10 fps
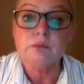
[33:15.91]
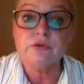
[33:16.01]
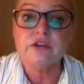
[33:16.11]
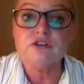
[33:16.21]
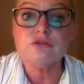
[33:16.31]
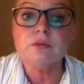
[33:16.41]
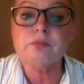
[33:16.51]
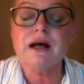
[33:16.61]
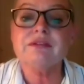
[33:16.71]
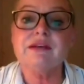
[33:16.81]
but the
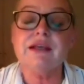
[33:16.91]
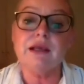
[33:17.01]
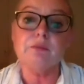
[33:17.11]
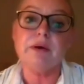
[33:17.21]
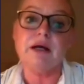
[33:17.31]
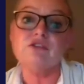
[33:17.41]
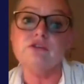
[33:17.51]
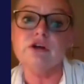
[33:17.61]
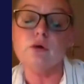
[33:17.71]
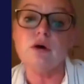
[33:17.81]
dramatic impact to
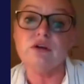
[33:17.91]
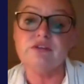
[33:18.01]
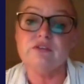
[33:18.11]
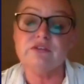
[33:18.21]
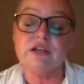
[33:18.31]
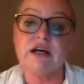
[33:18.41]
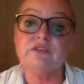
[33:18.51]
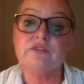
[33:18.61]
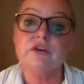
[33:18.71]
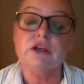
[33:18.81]
her quality of life.